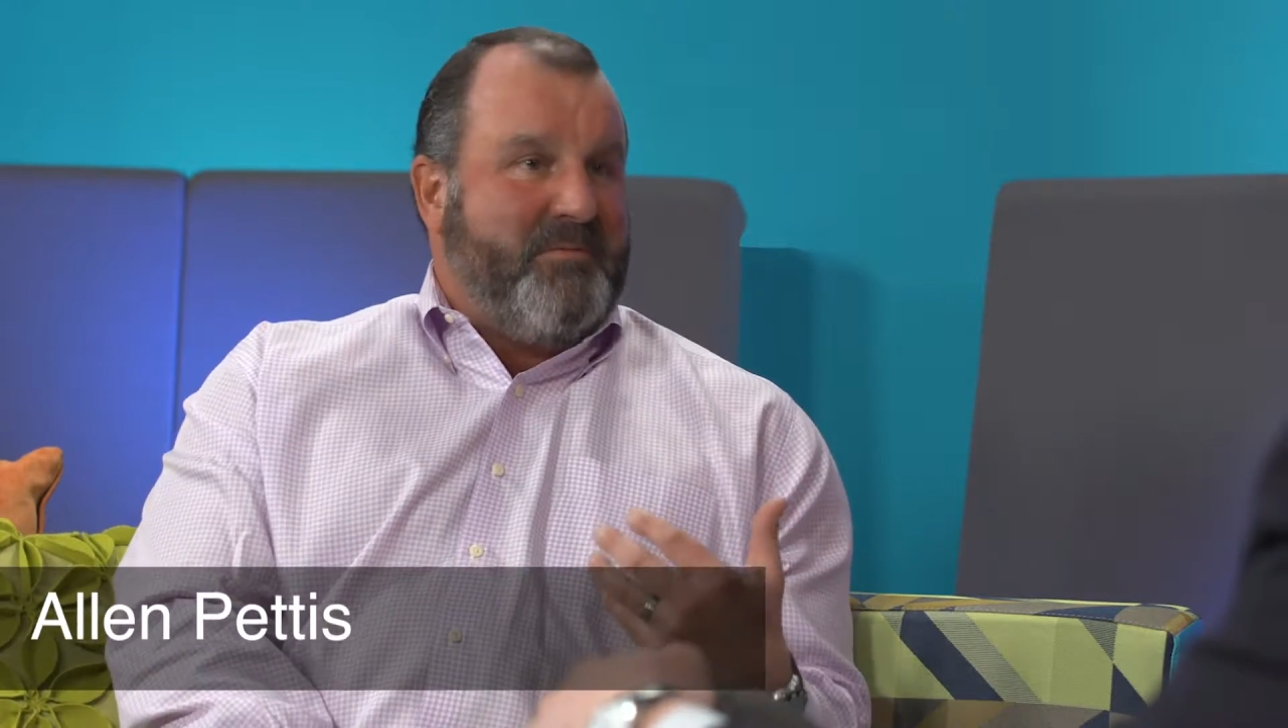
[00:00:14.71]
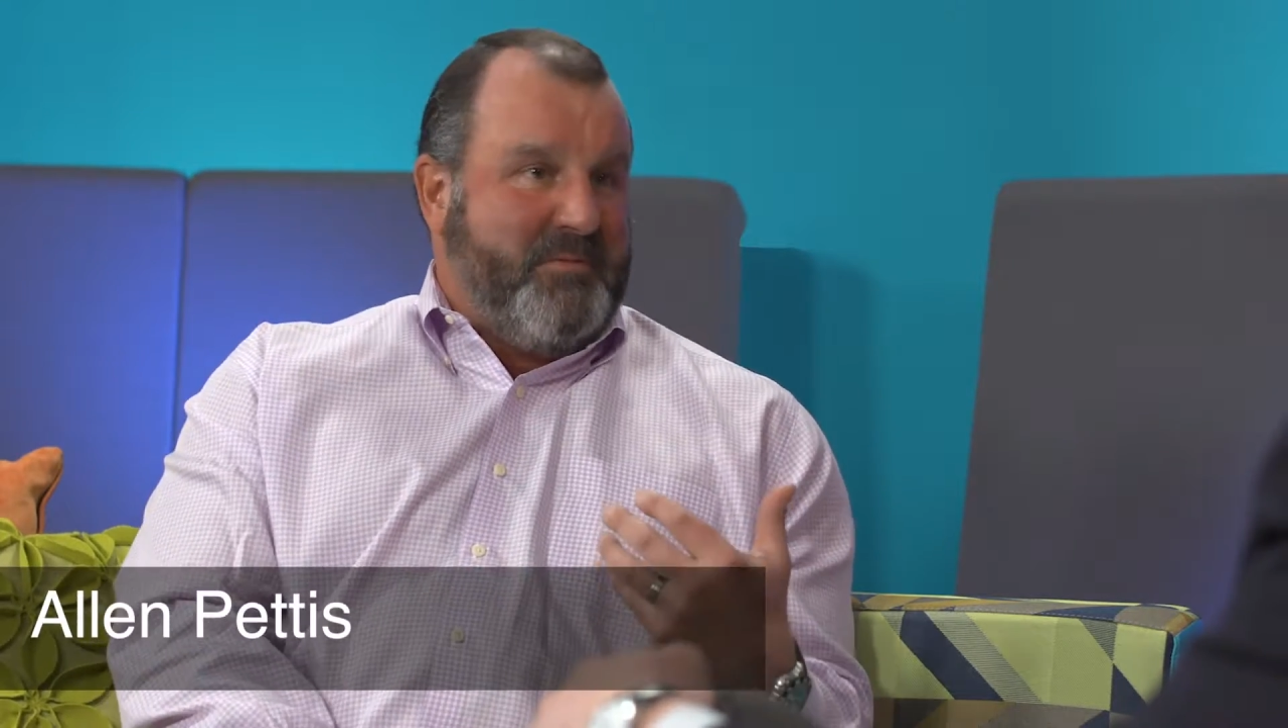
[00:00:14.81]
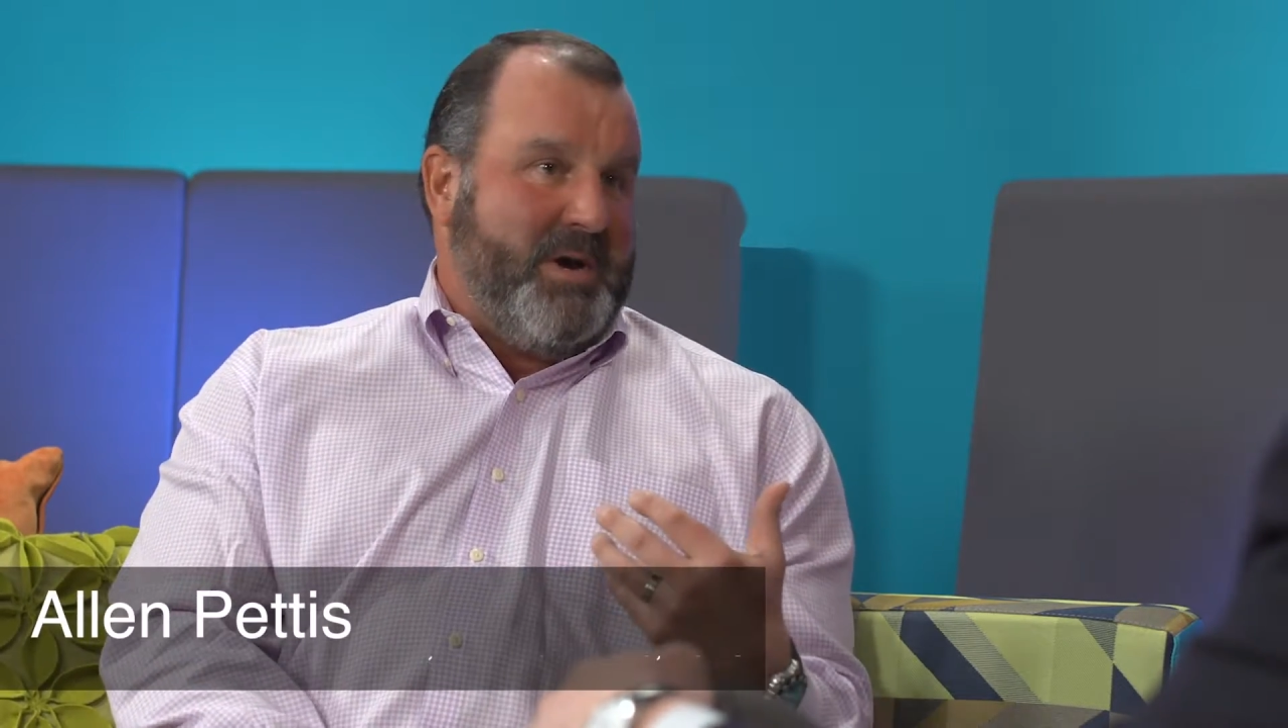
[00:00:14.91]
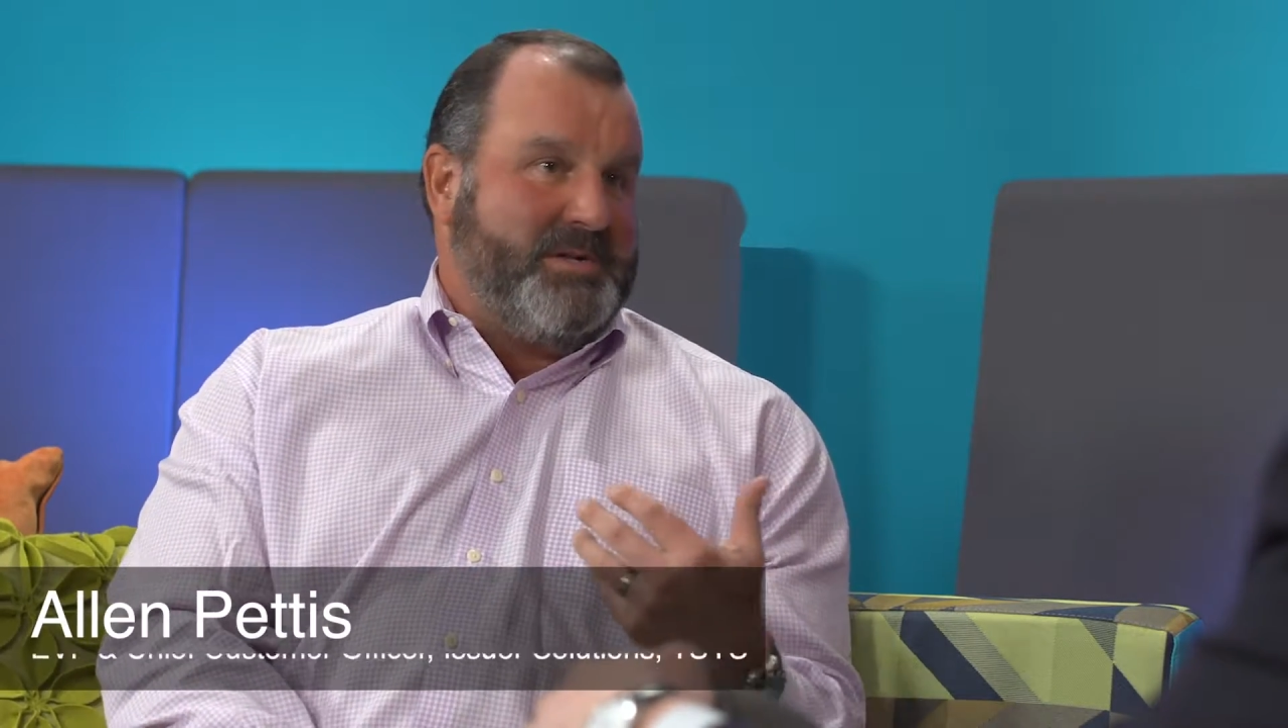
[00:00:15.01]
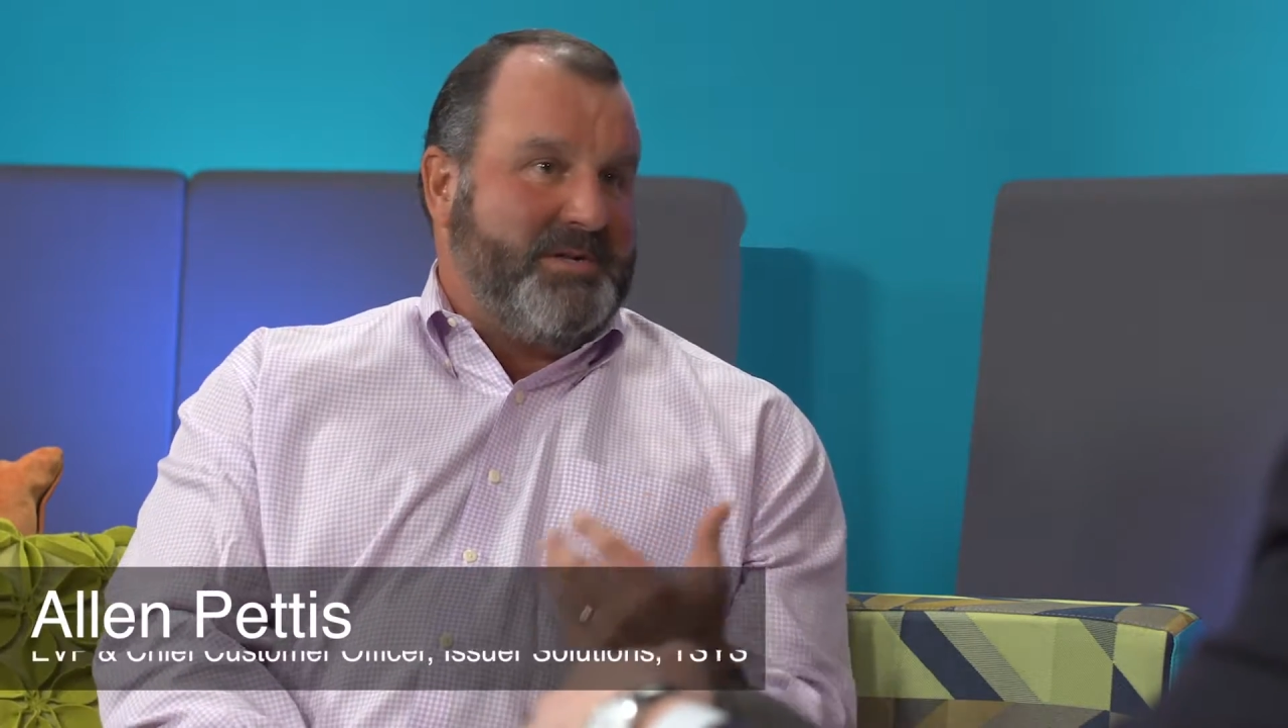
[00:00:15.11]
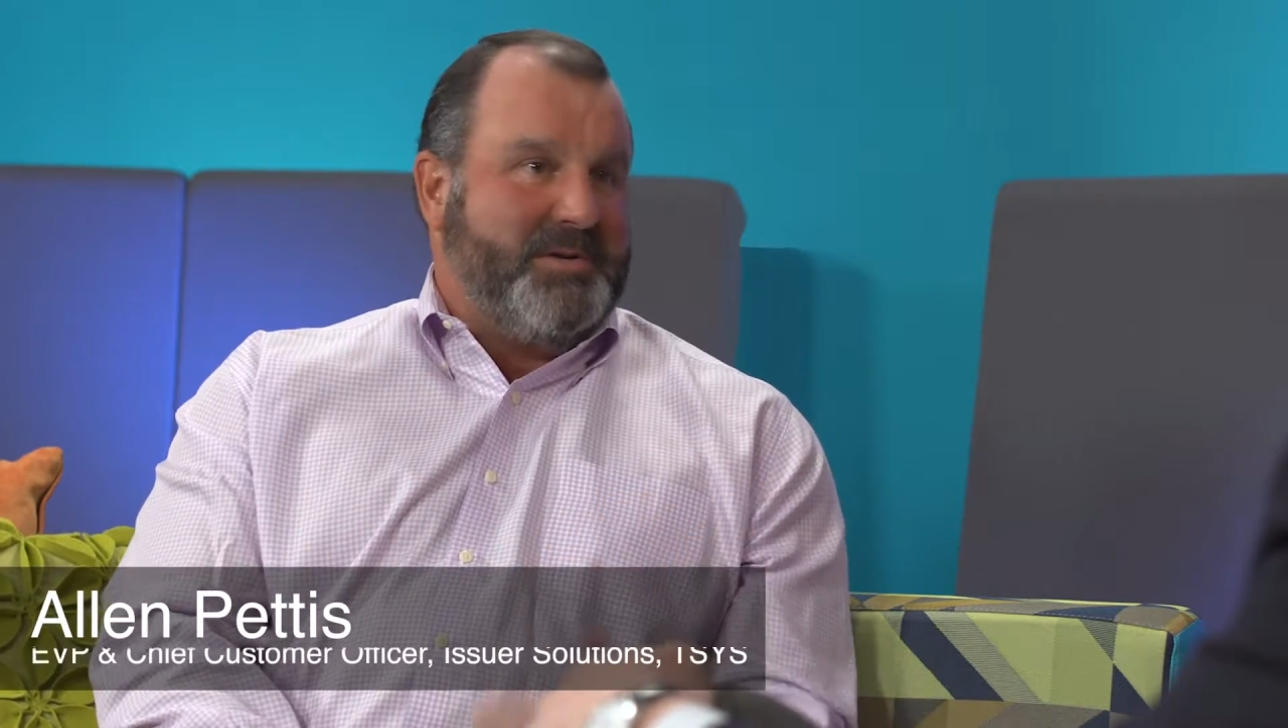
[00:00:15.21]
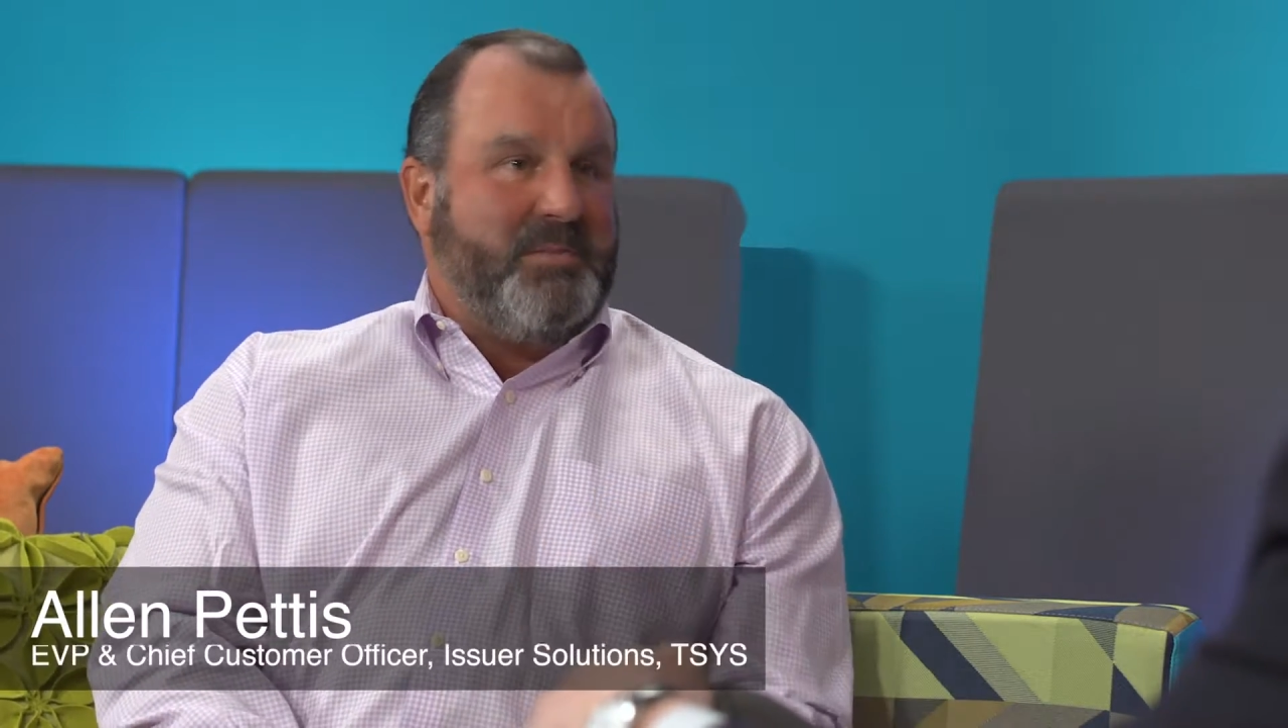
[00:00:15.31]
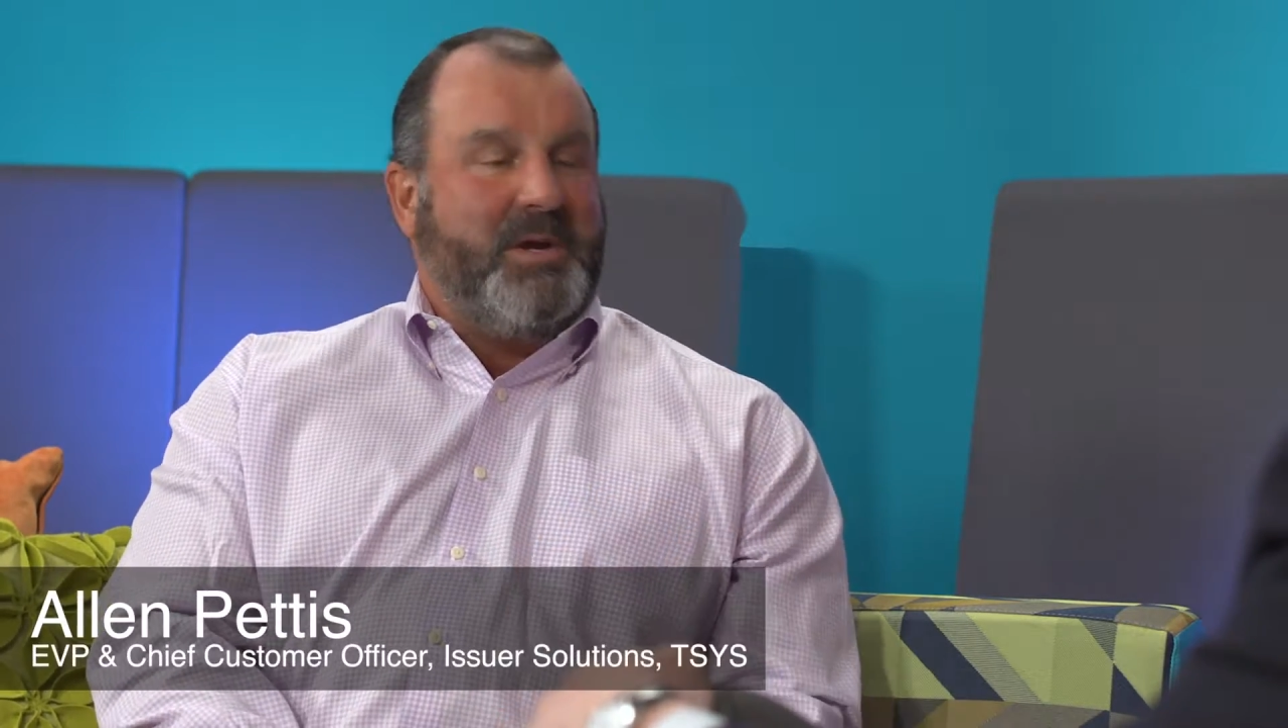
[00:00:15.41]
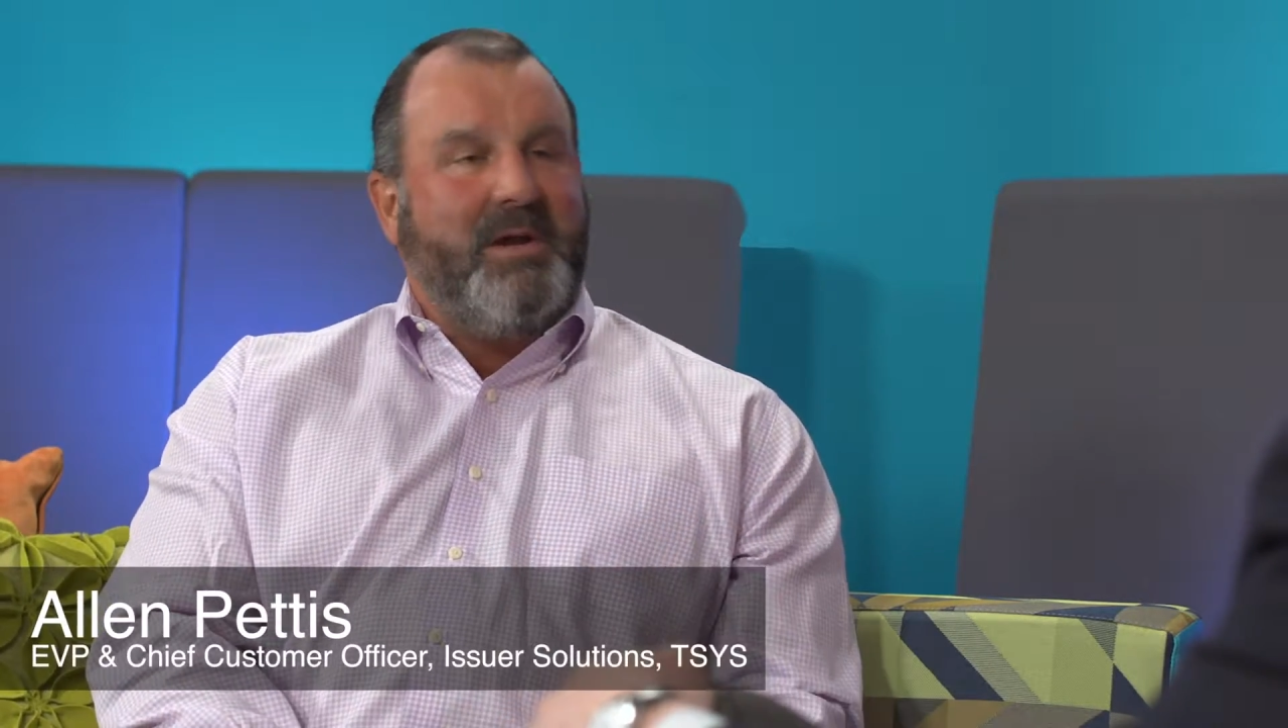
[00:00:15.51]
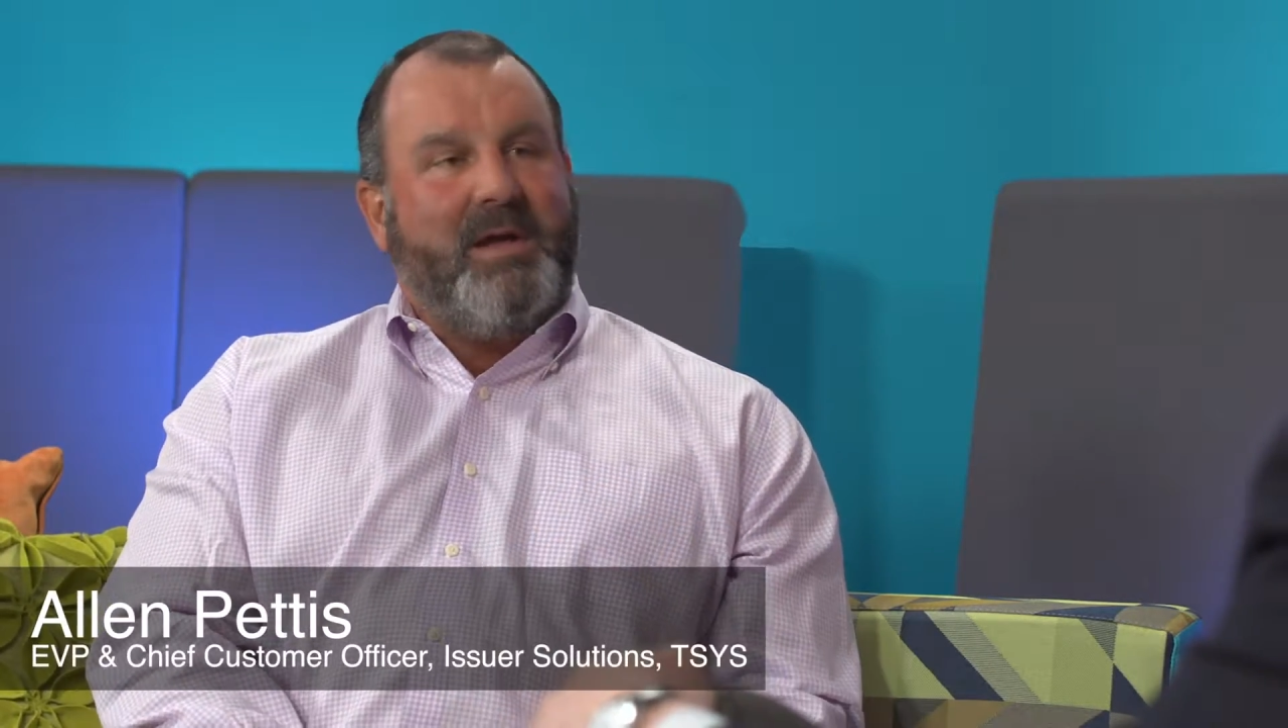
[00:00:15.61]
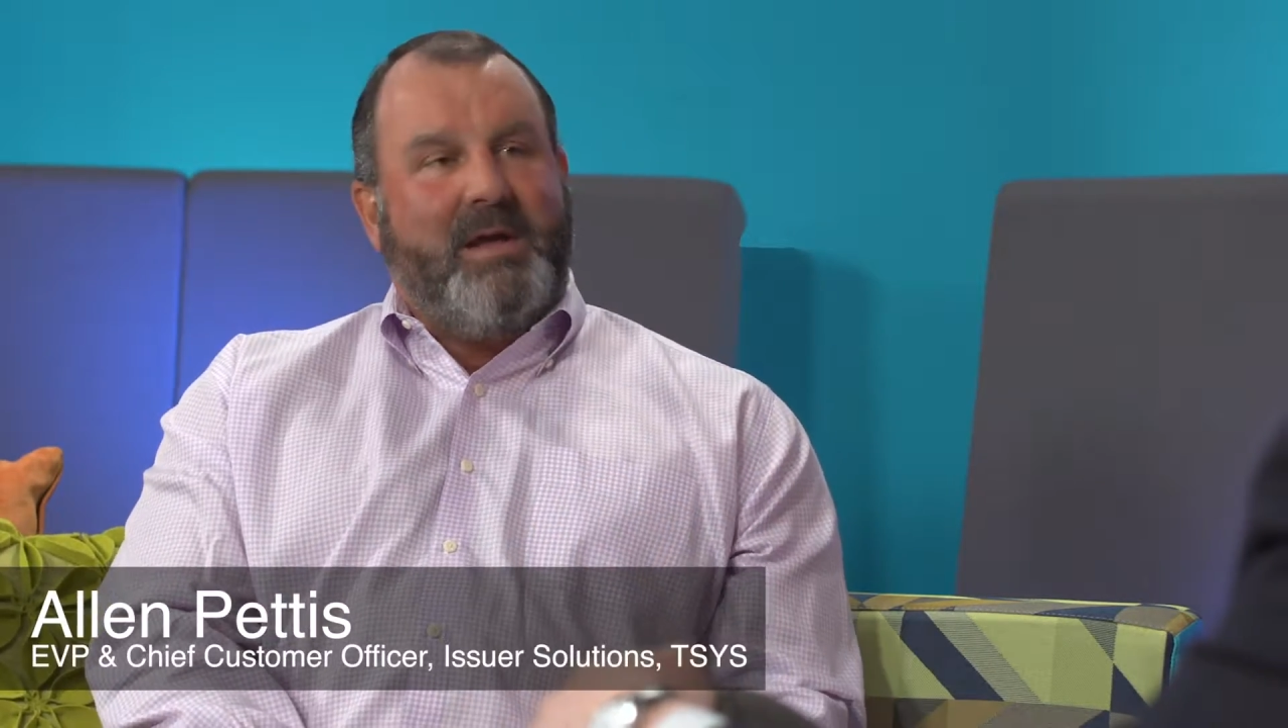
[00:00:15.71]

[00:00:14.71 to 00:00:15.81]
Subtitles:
information to me.